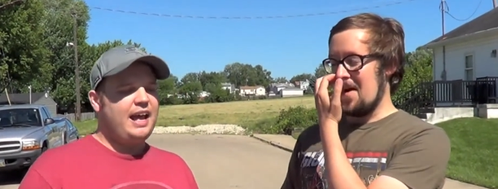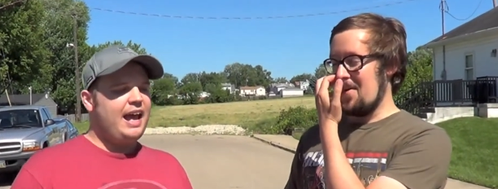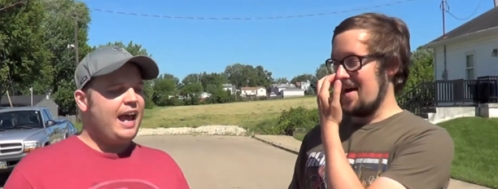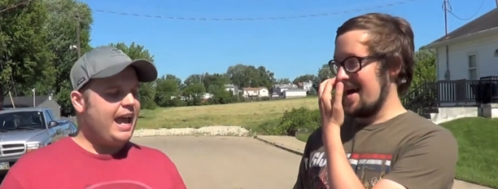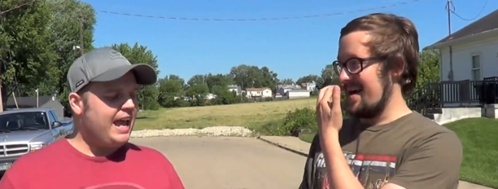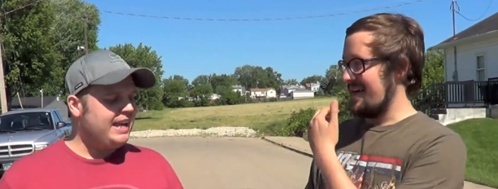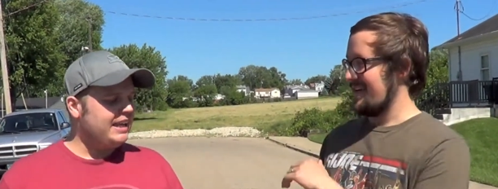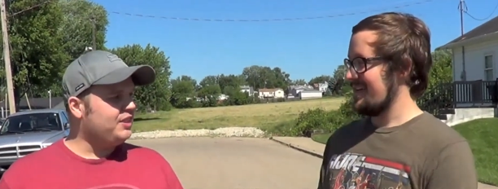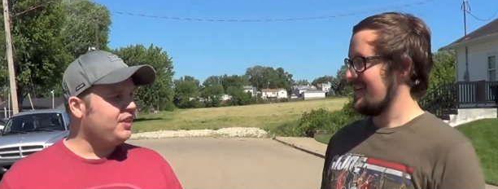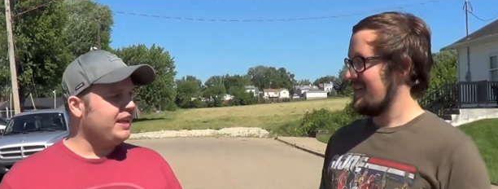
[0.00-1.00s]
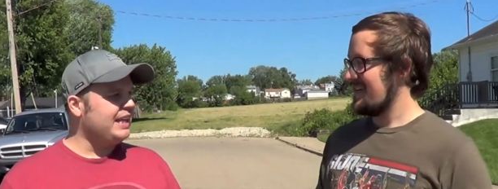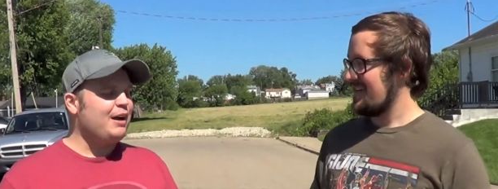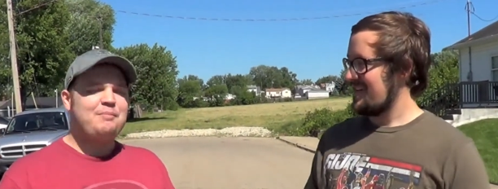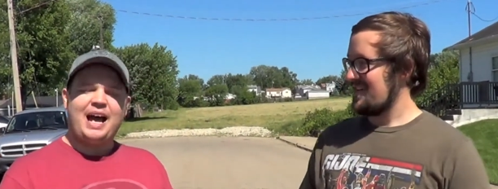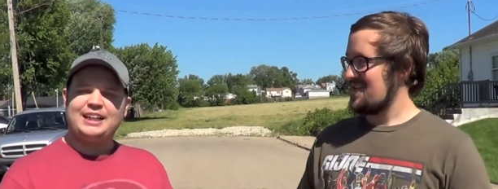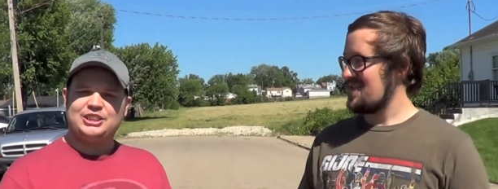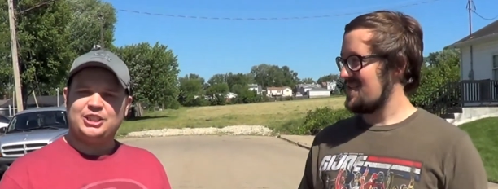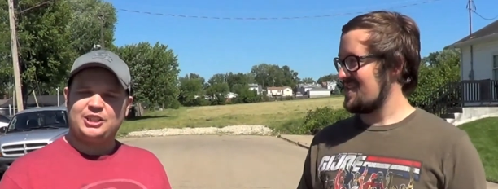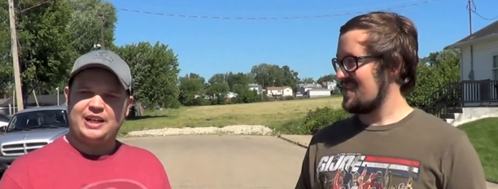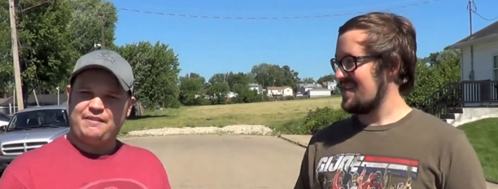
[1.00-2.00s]
Speaker 1: Oh wow! And the thing is, I'm not
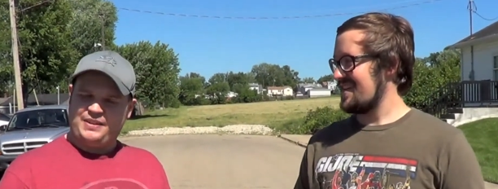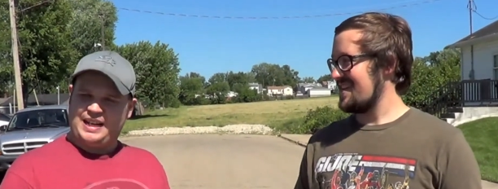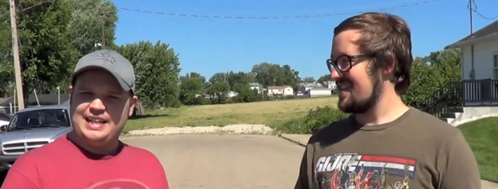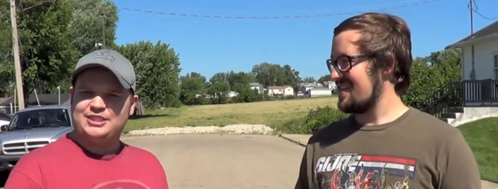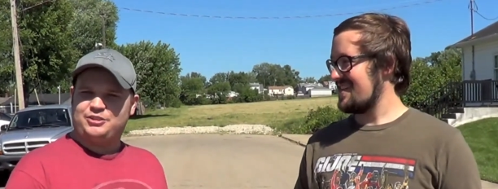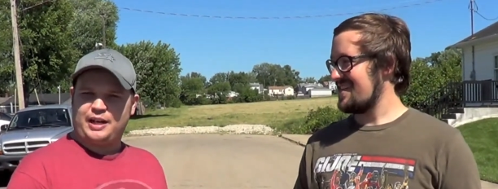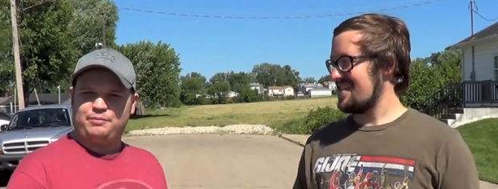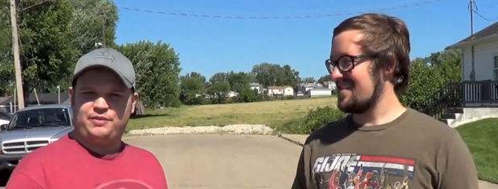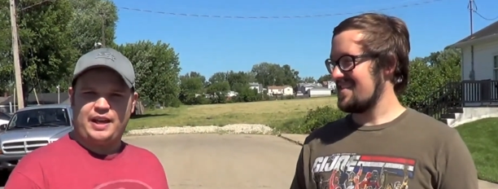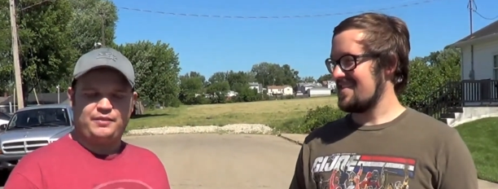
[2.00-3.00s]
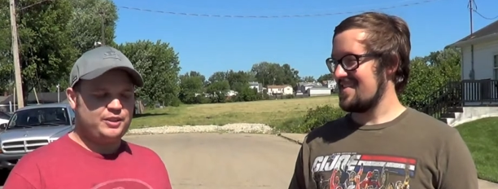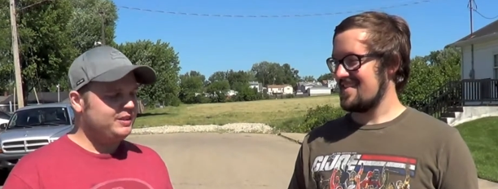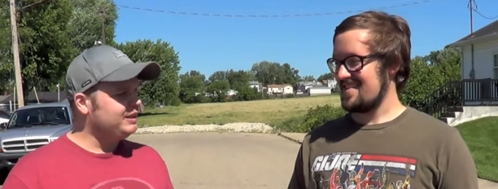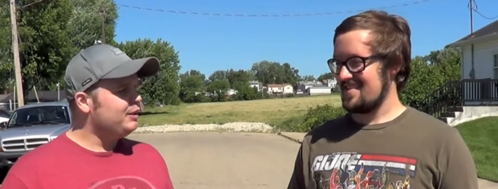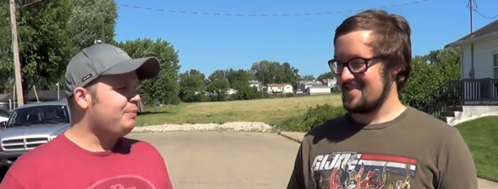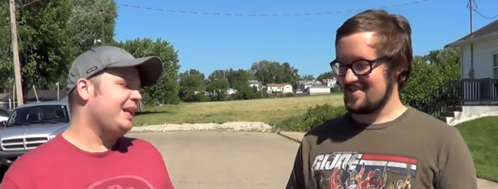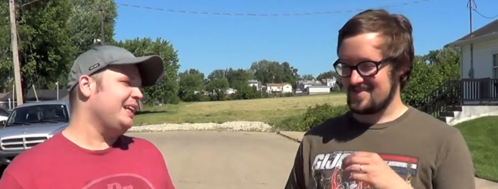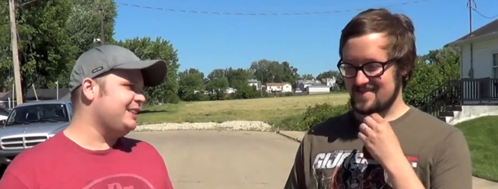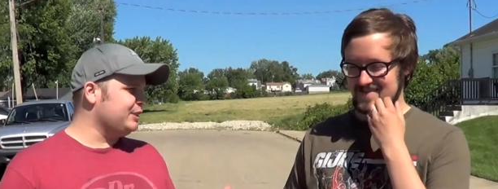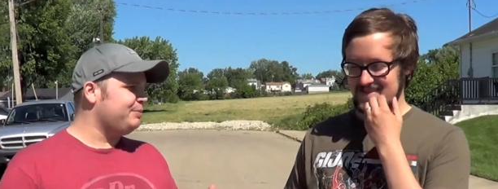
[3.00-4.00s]
sure if it is grape flavored, but
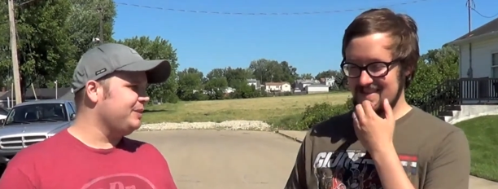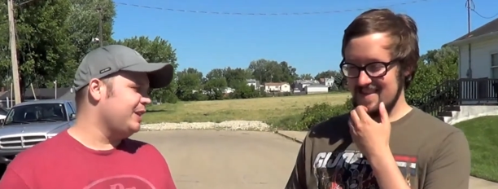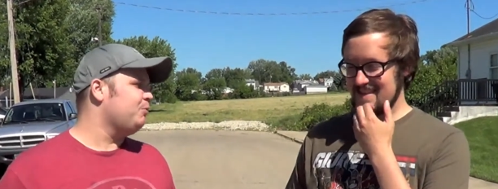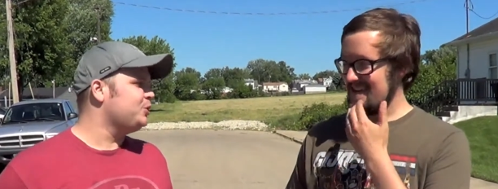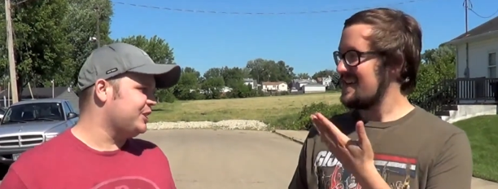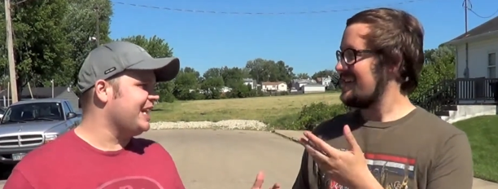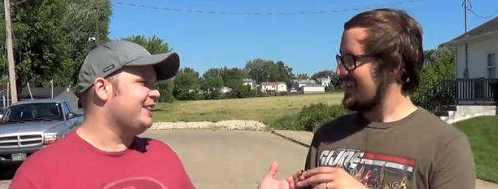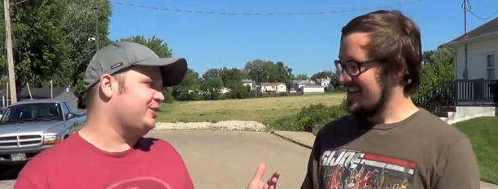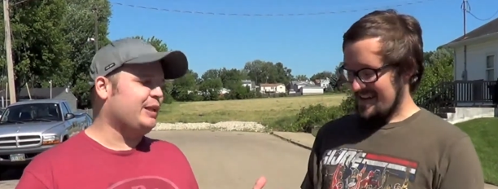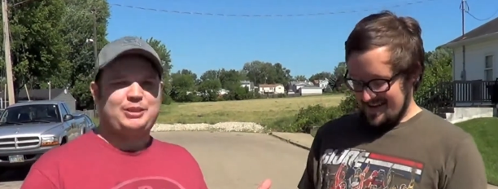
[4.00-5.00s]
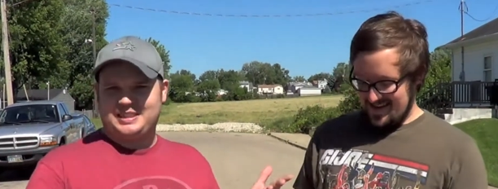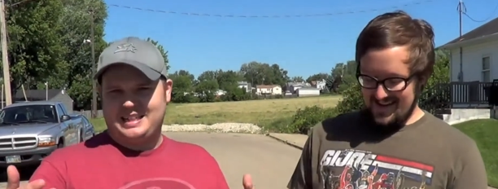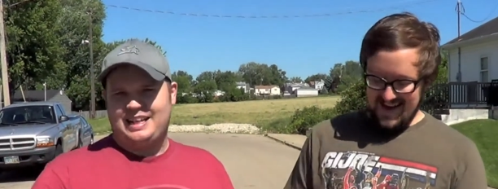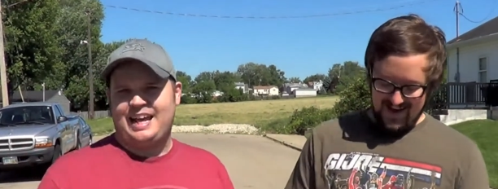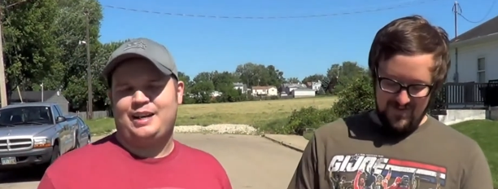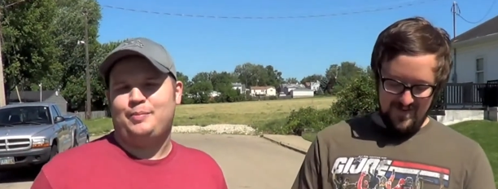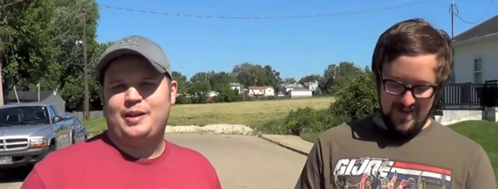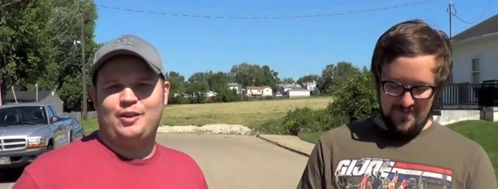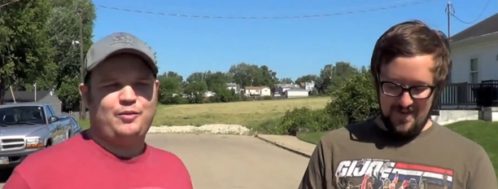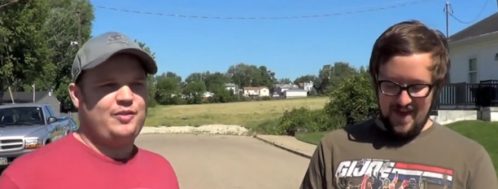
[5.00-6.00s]
it just you know we'll just say it's grape just to yeah, for the,
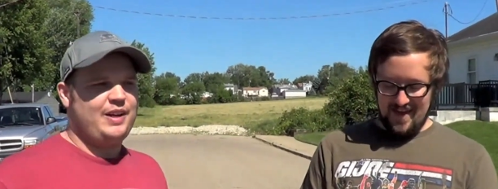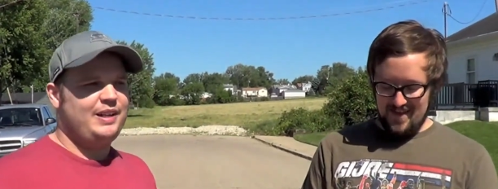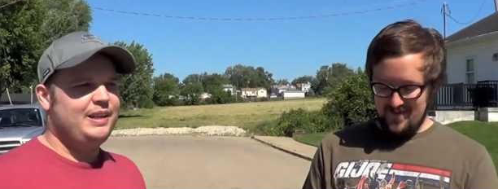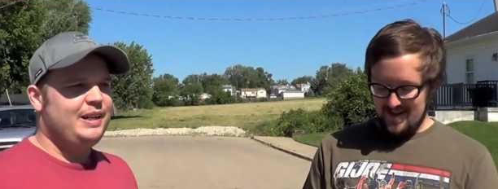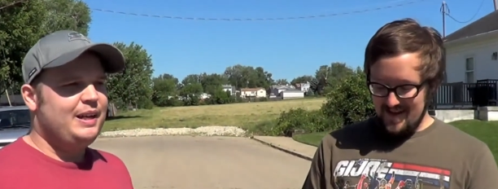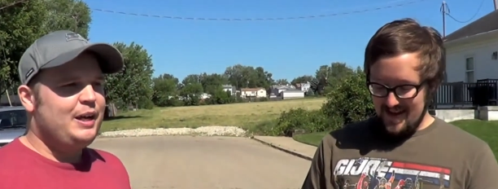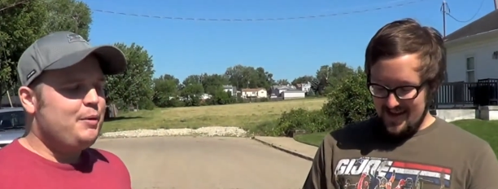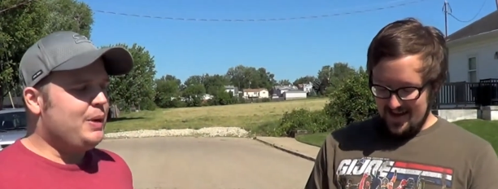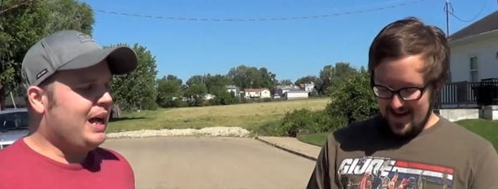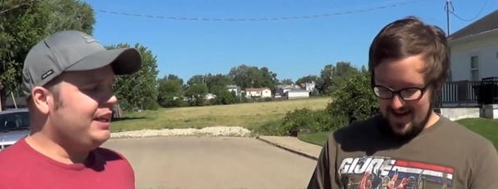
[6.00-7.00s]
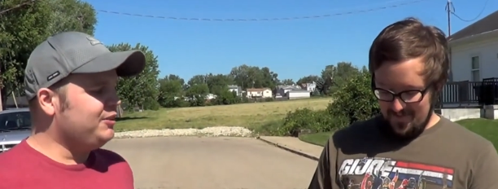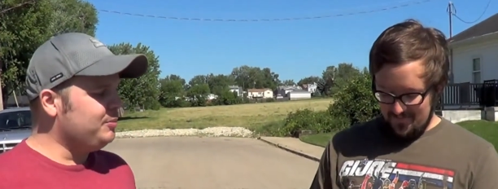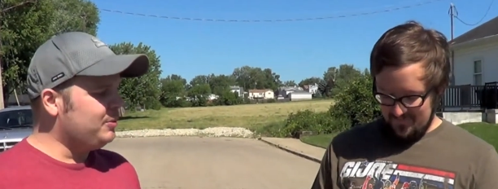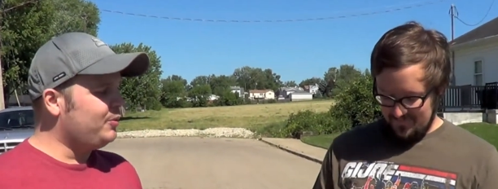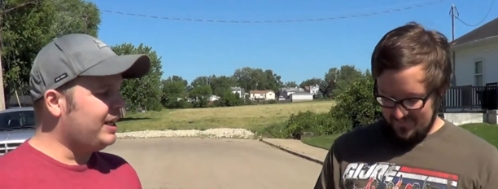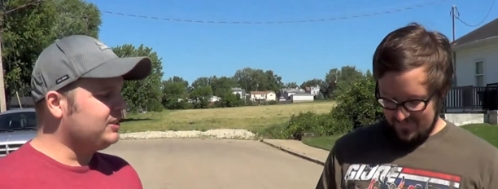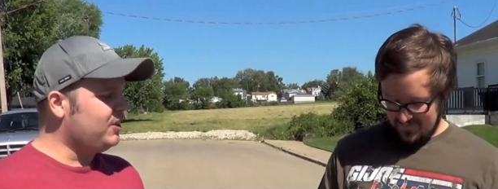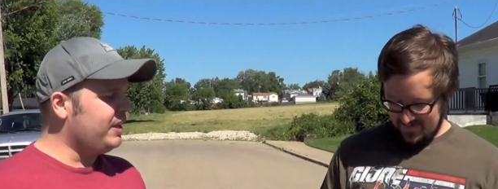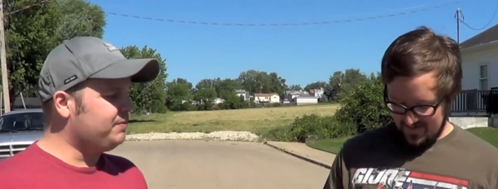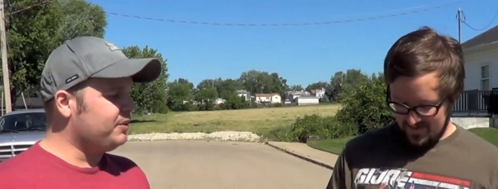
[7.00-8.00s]
for the fun. hell of it. But um, I do um, remember when I saw
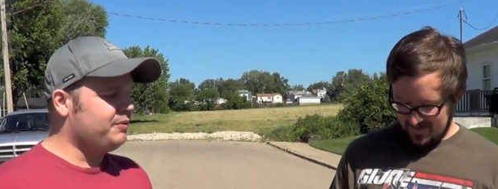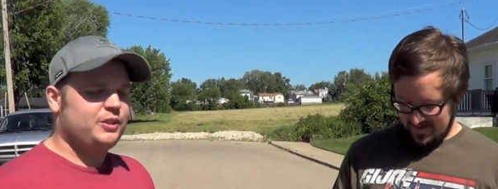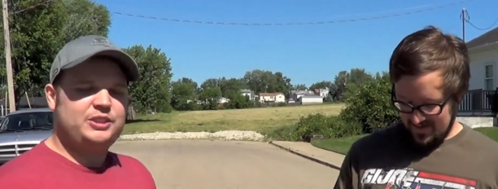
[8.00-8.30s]
that for the